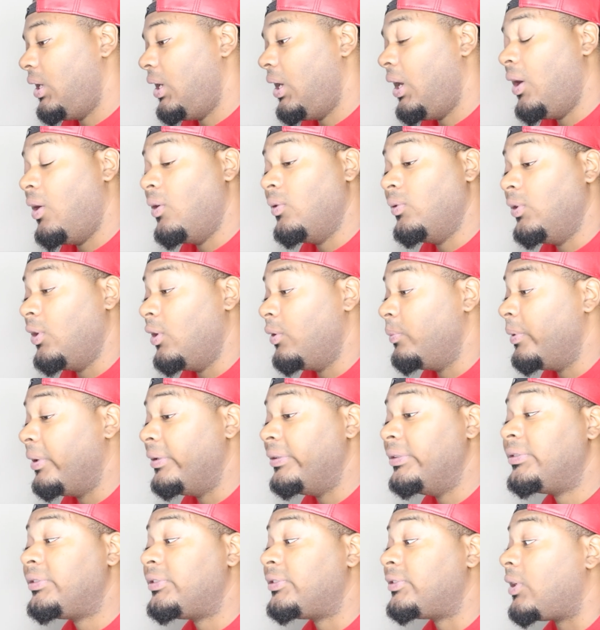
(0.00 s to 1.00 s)
I don't know,
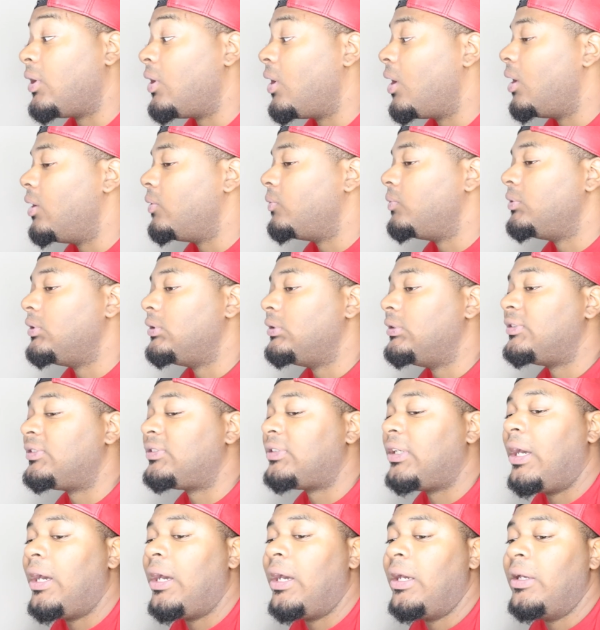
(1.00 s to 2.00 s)
bro. This is a hard one to
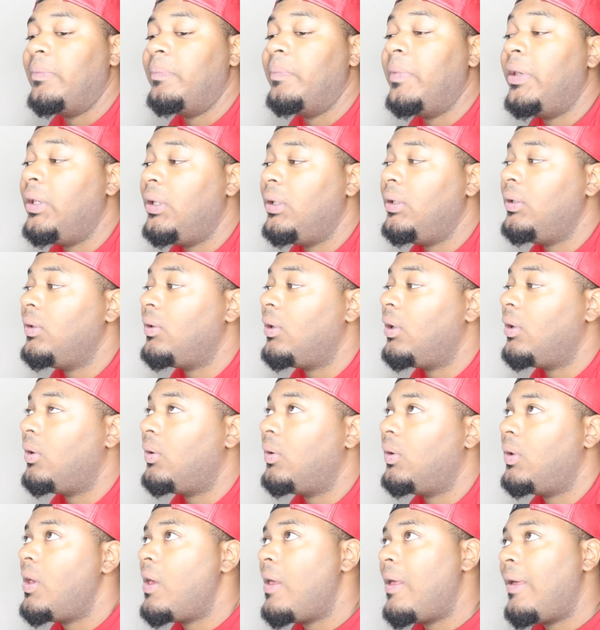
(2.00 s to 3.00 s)
decide. Me, you
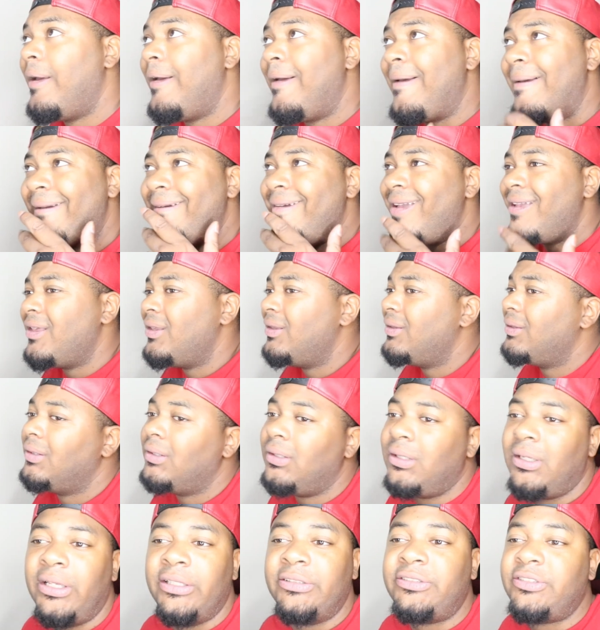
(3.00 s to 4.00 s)
know,
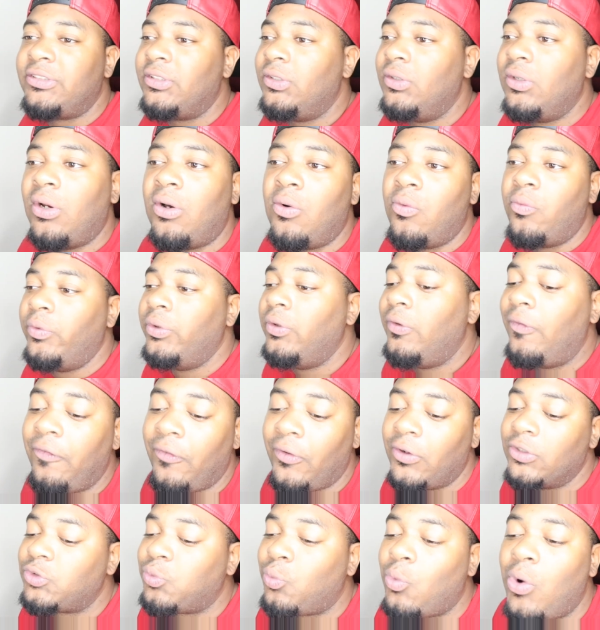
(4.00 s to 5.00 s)
it's you know when you
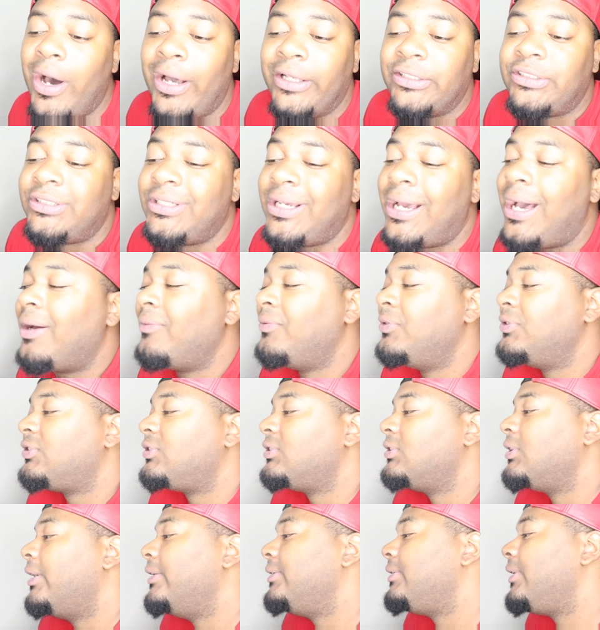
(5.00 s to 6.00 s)
first watch it,
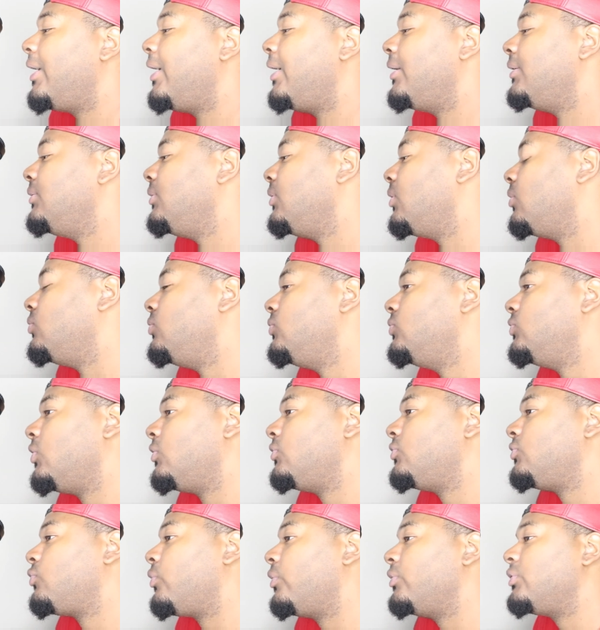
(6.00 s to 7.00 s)
obviously like that. You know, New
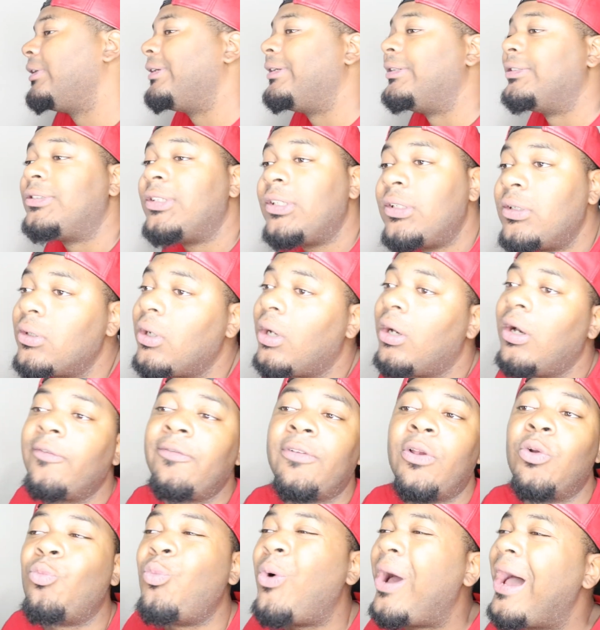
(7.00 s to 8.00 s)
Jerzy Twork taking his hood
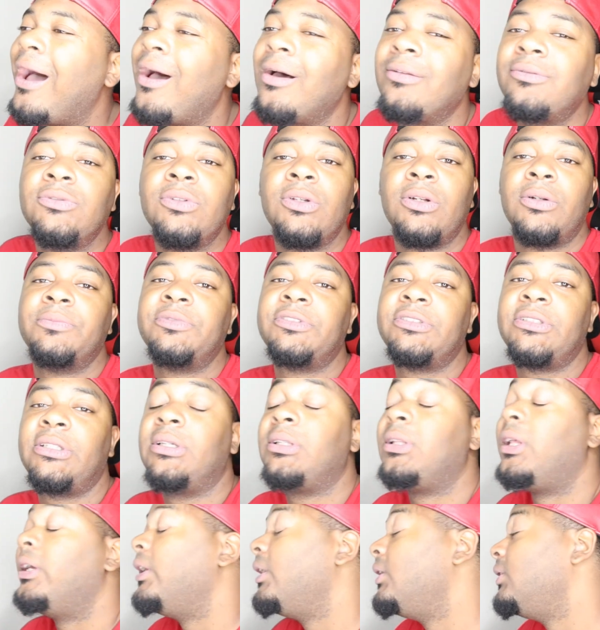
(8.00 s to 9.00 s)
off, like wow. You know what I'm
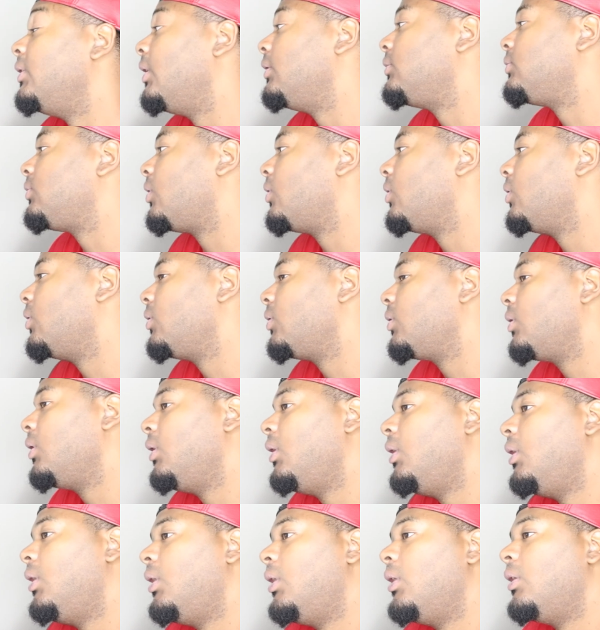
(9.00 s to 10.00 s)
saying? Like in that third,
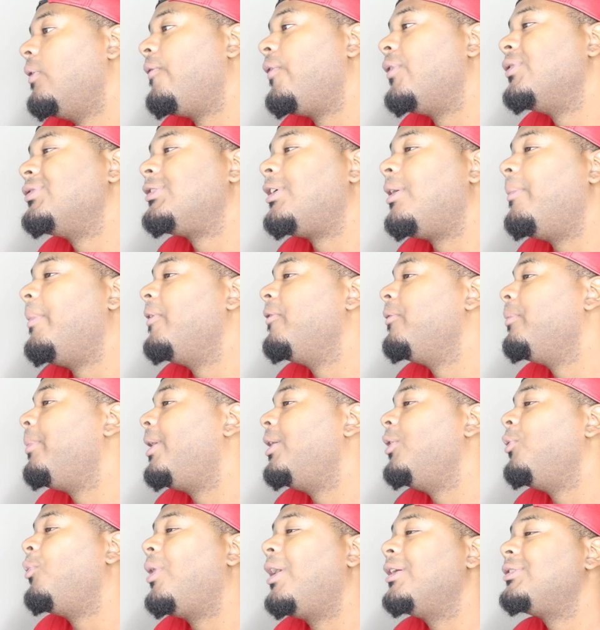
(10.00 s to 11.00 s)
the first time
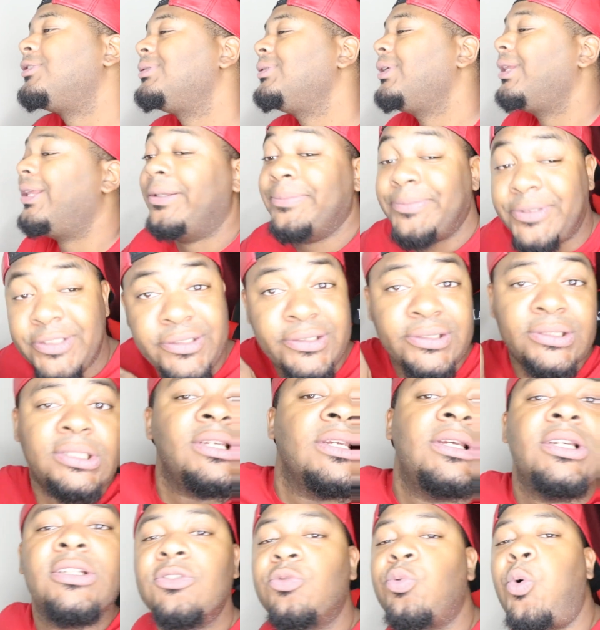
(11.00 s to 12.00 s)
everybody watched it, like
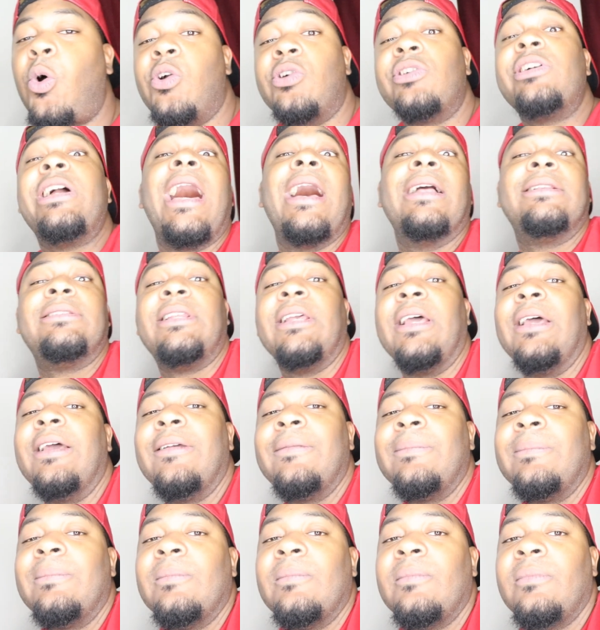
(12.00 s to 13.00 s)
Twork got
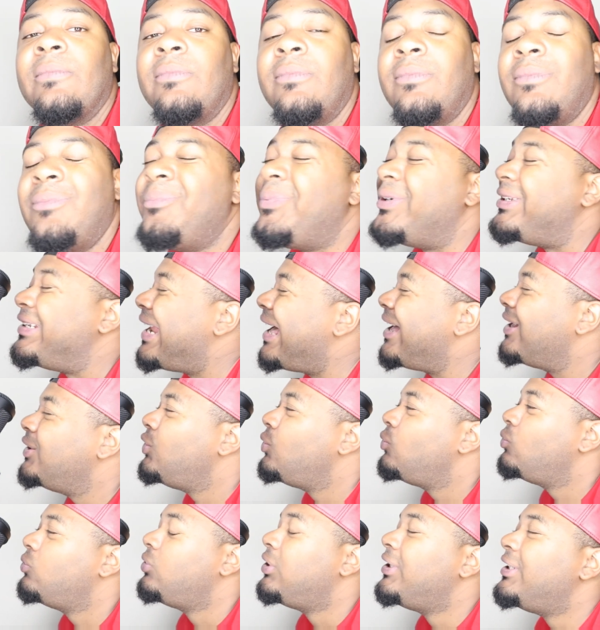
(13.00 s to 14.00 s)
that. But now
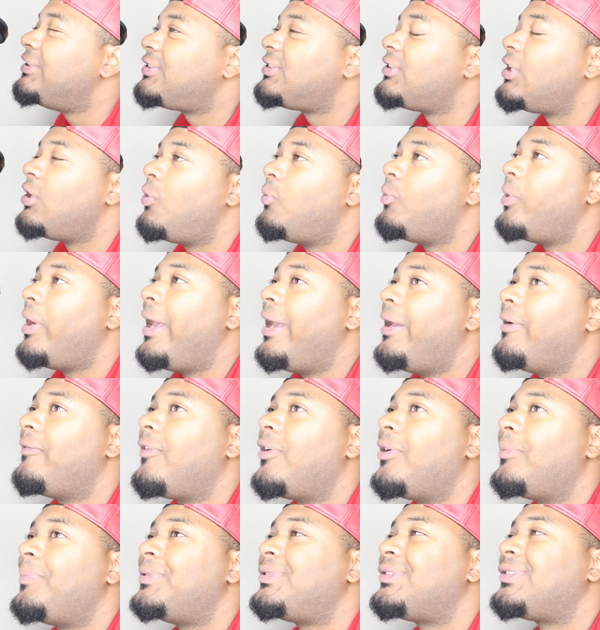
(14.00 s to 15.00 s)
you listen to what Aye
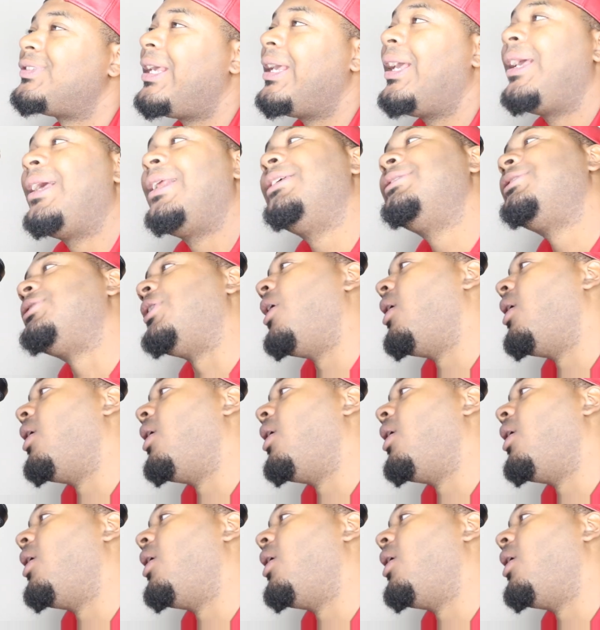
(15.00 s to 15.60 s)
Verb is saying. It's